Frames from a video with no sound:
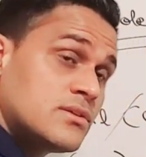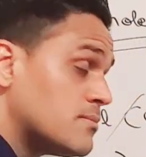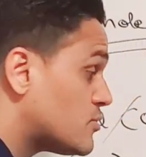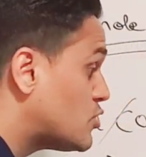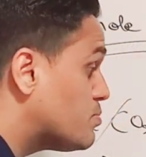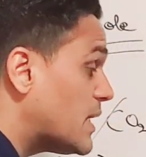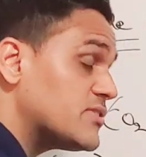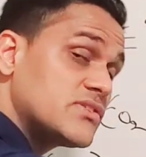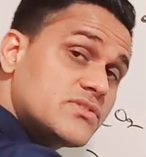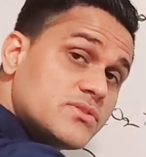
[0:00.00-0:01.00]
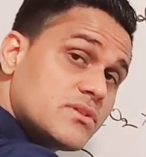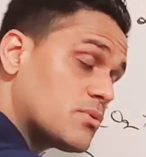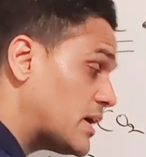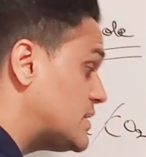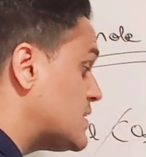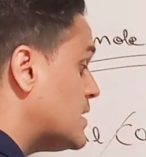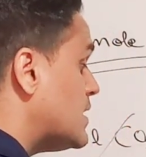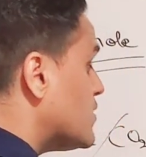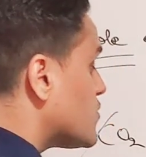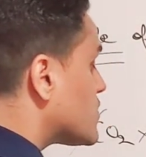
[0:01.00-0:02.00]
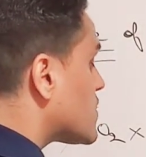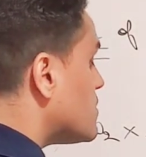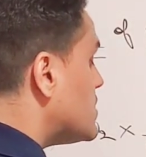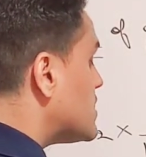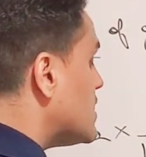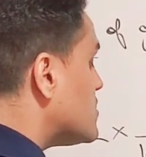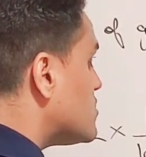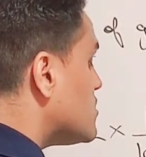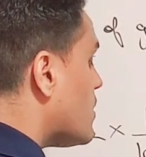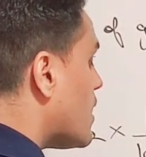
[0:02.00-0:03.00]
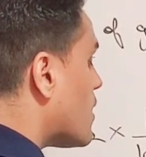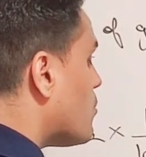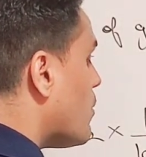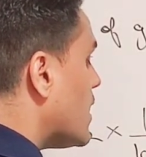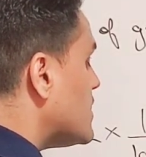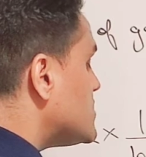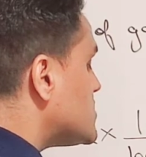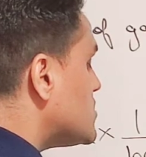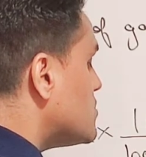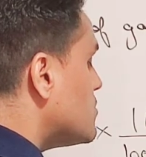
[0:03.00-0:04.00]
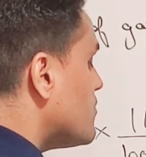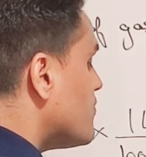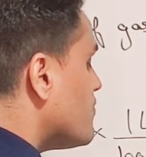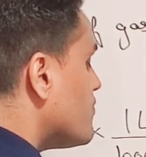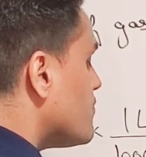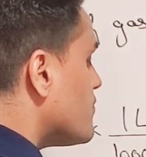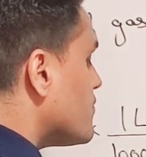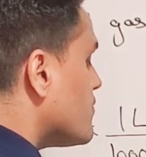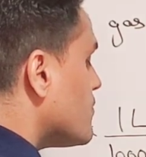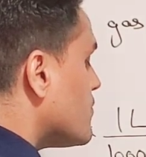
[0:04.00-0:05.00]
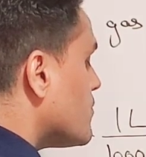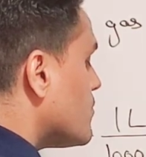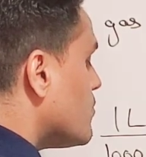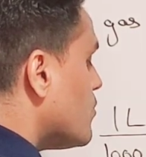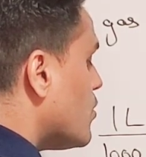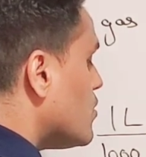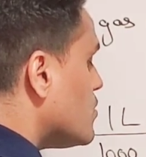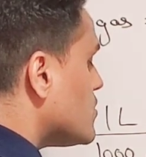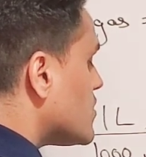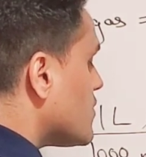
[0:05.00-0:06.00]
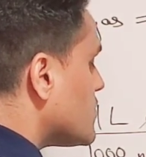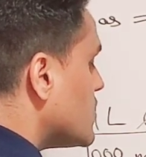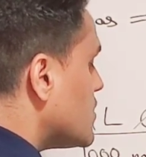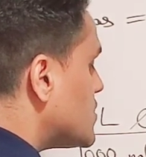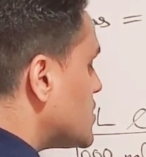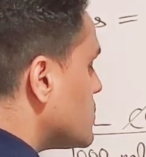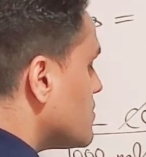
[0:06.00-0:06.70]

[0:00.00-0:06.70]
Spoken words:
2 places to the right. So it's going to be 10 to the power minus 2 moles of CO2.